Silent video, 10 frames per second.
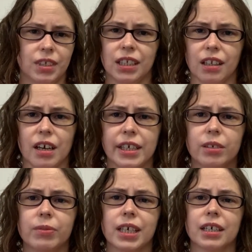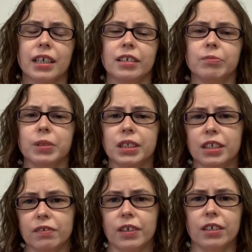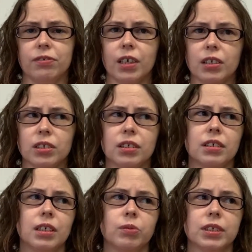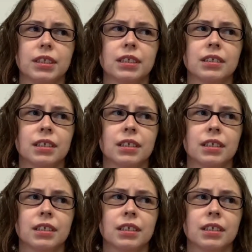in line with that kind of belief. I felt it was